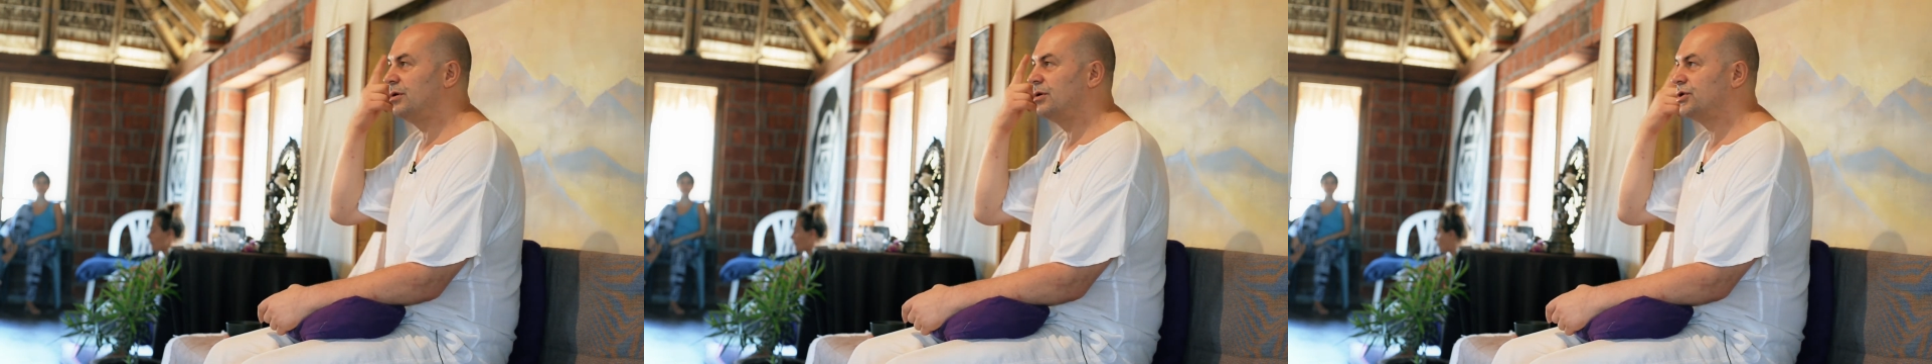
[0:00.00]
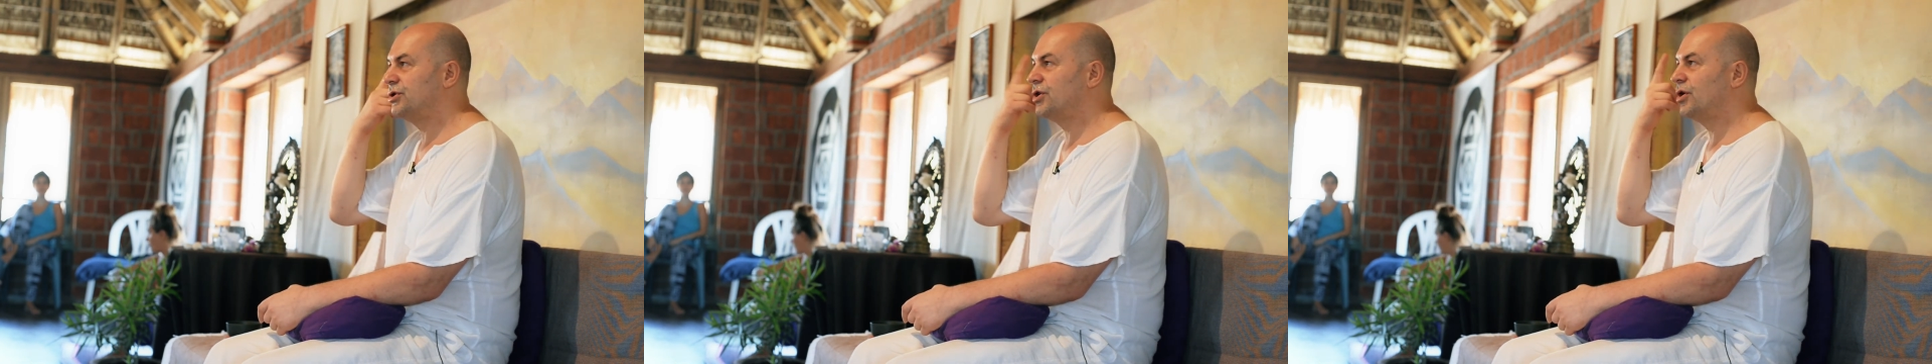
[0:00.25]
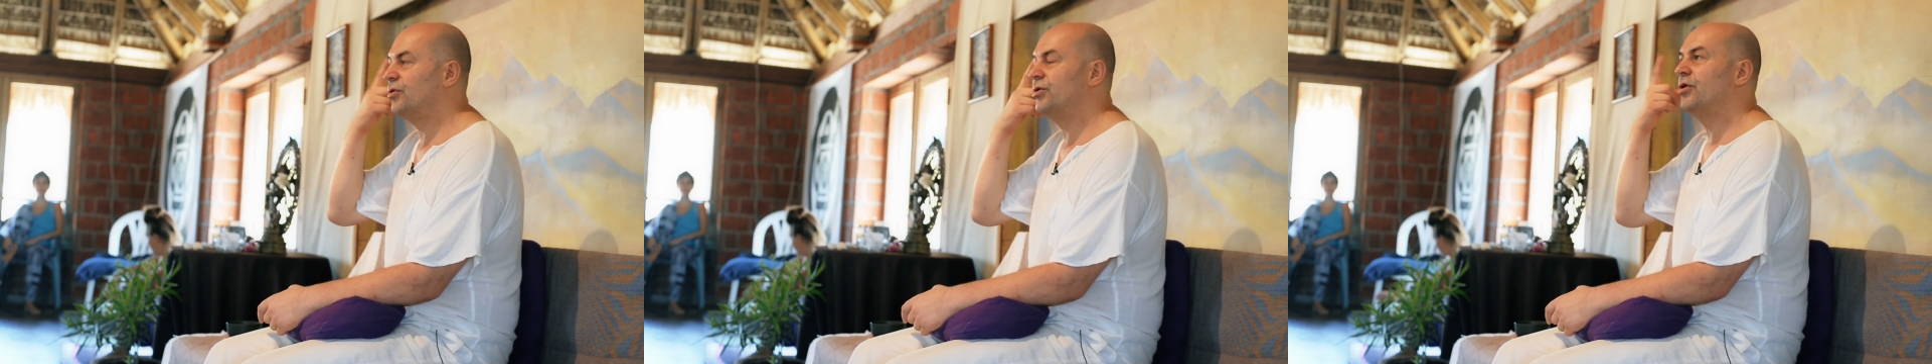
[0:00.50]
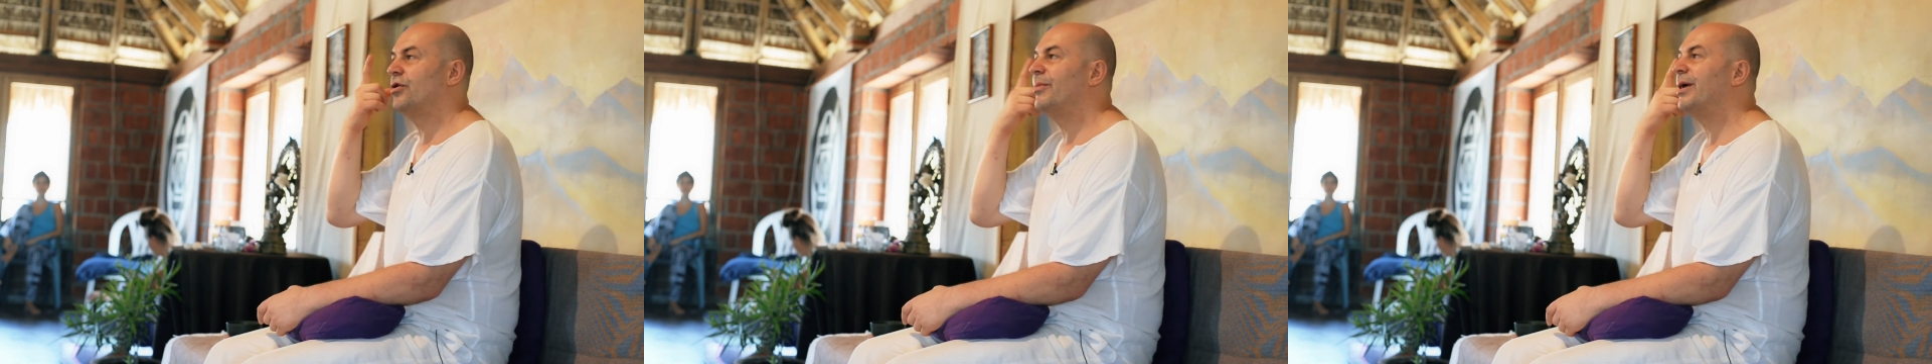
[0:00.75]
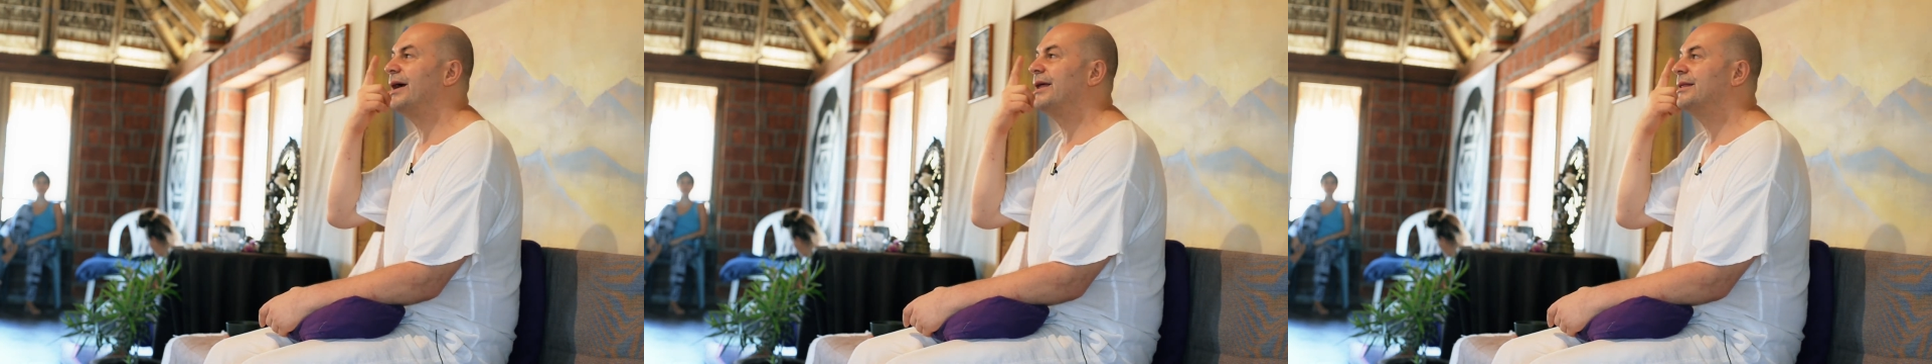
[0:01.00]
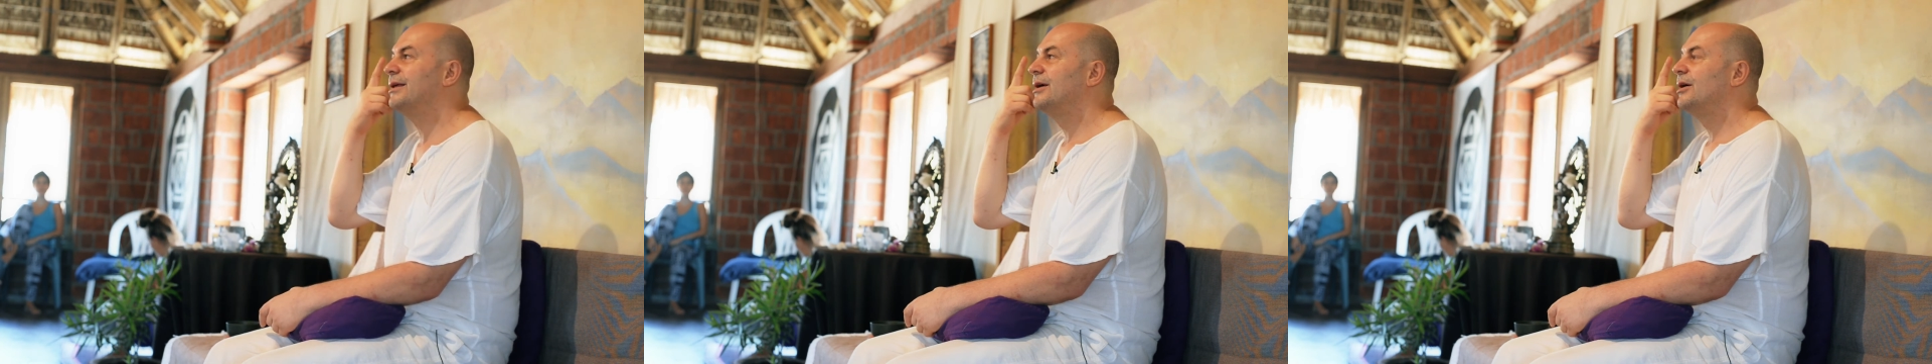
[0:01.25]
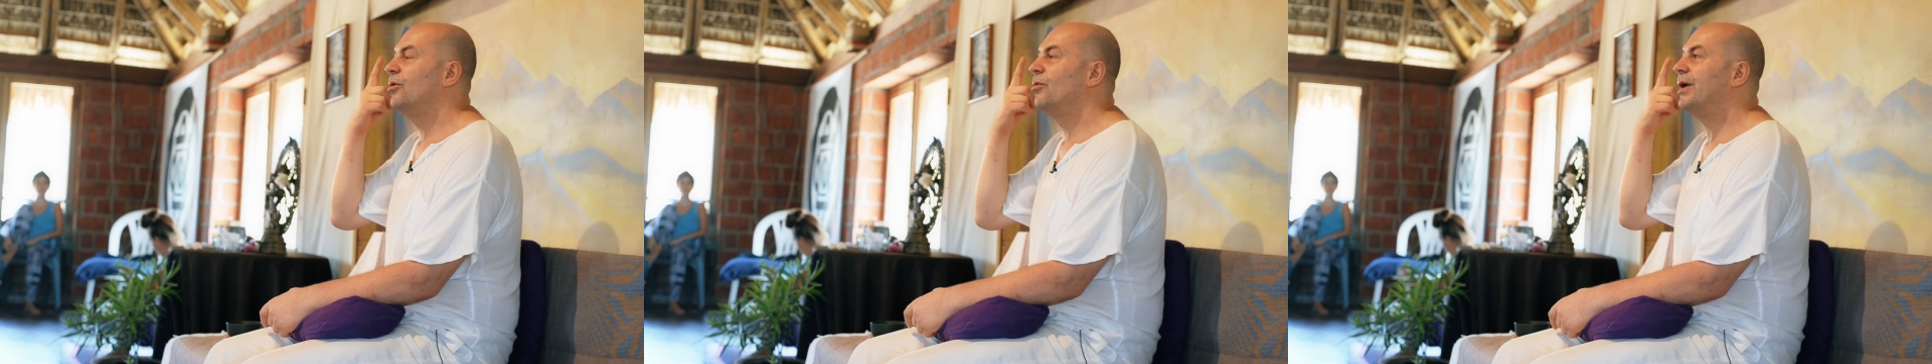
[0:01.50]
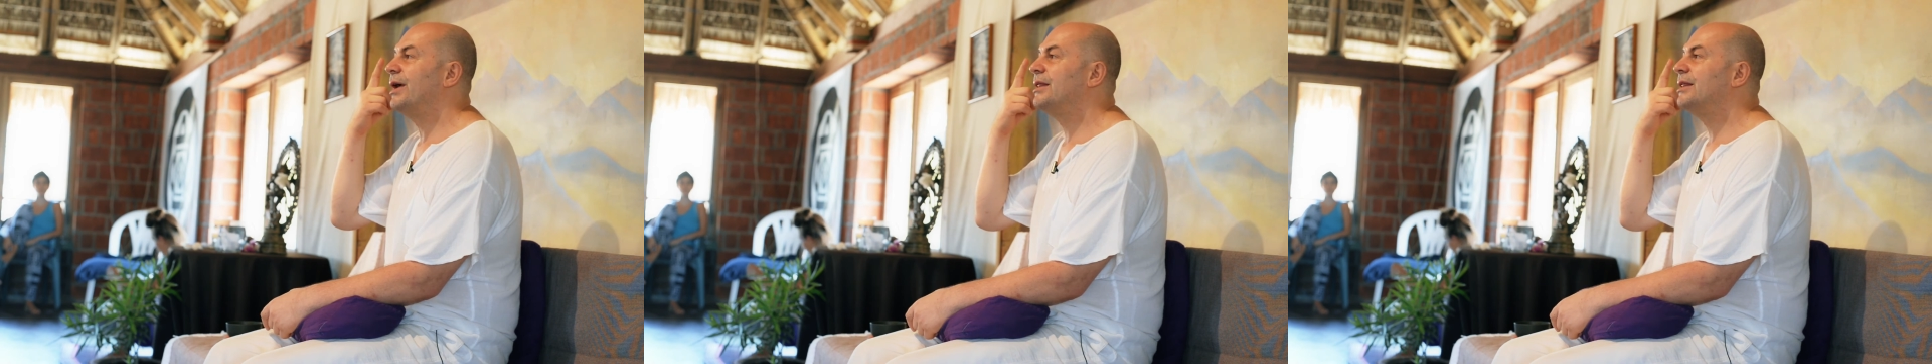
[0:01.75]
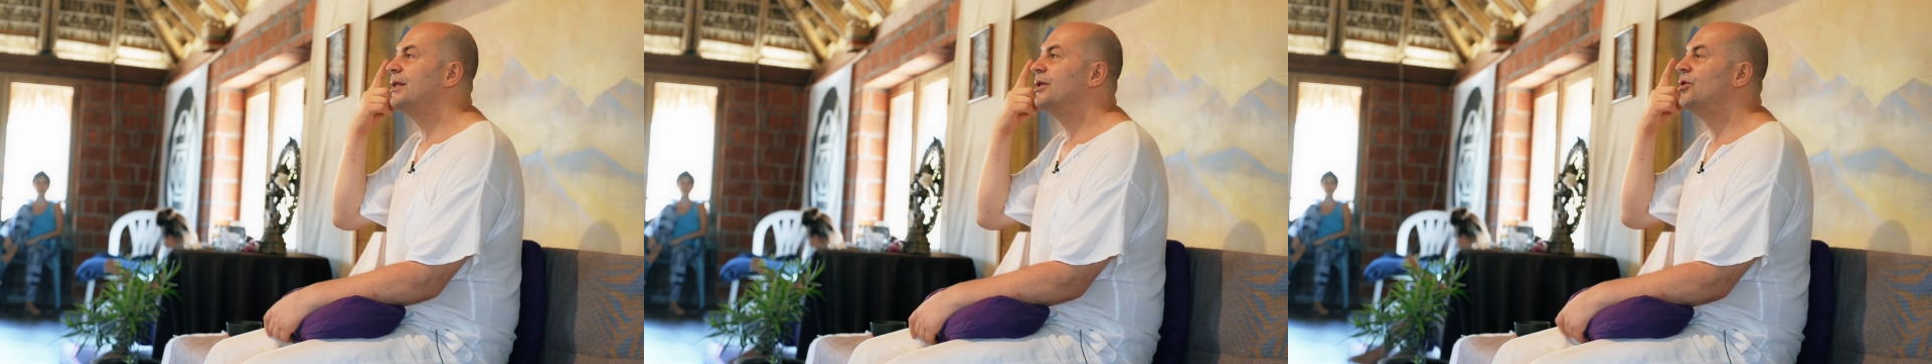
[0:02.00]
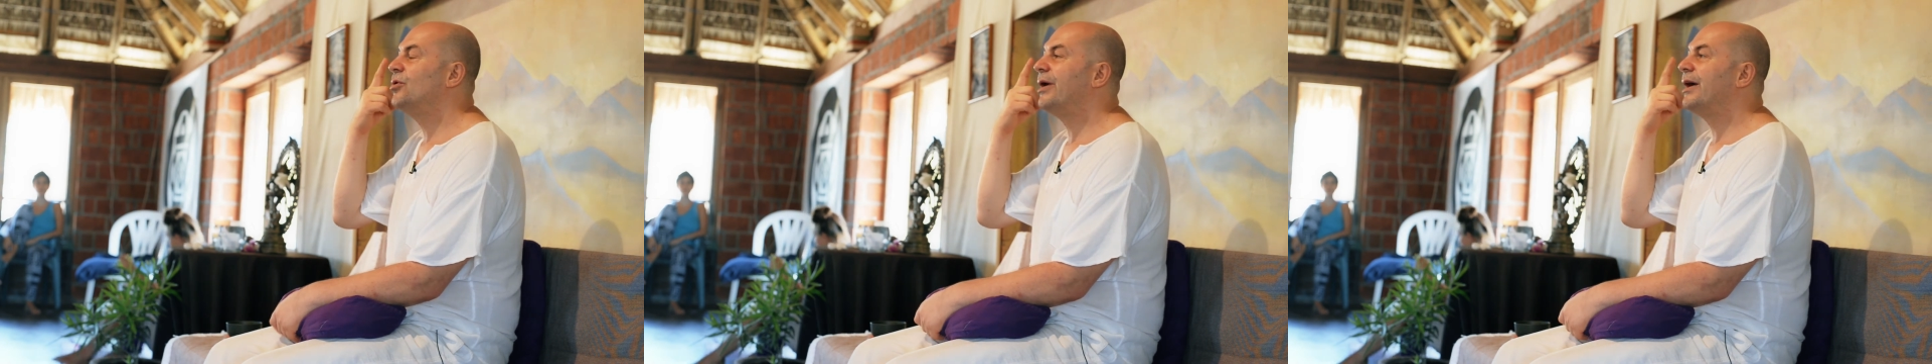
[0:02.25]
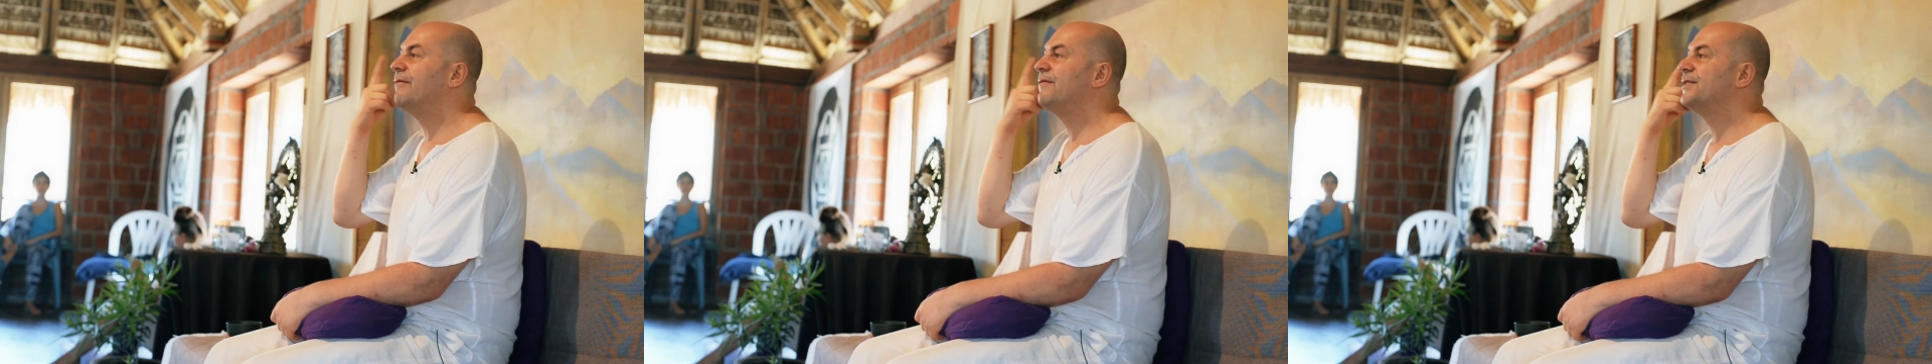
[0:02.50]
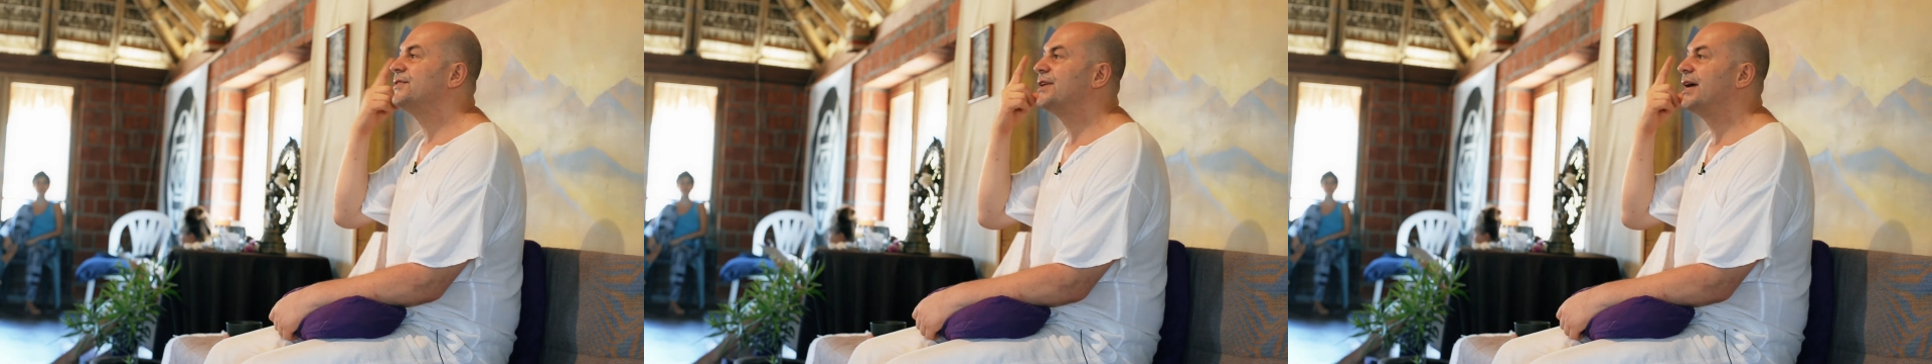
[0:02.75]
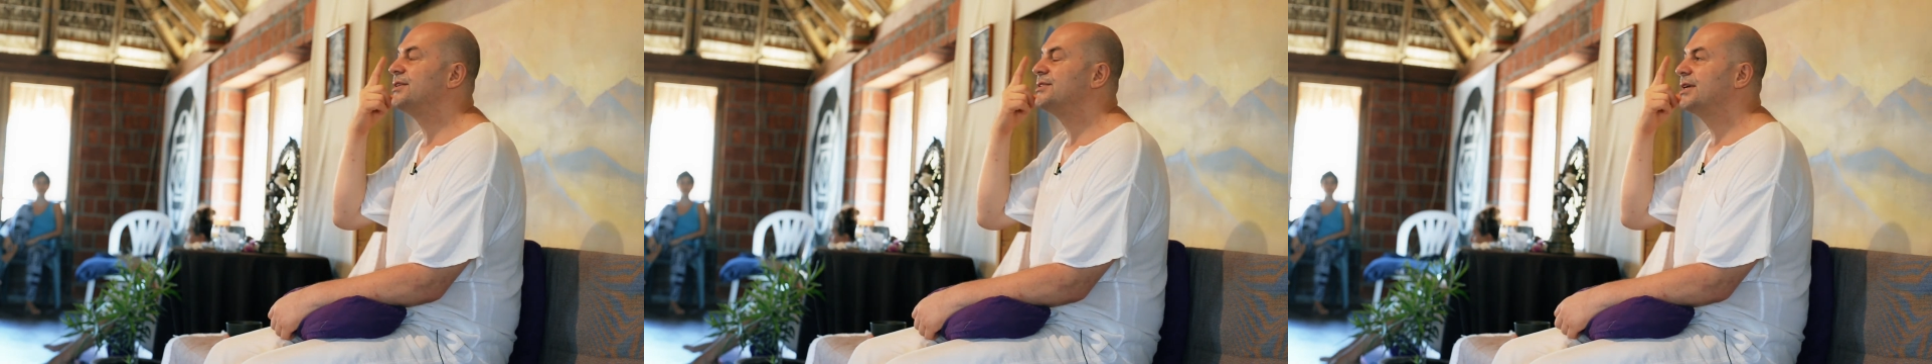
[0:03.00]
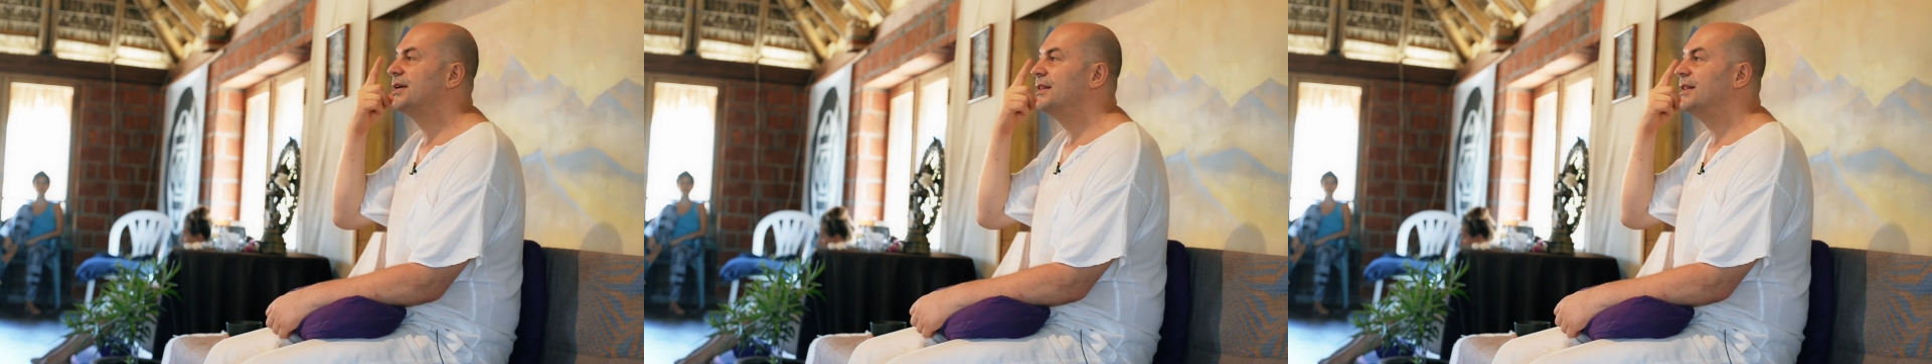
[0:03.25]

show your mind when you emphasize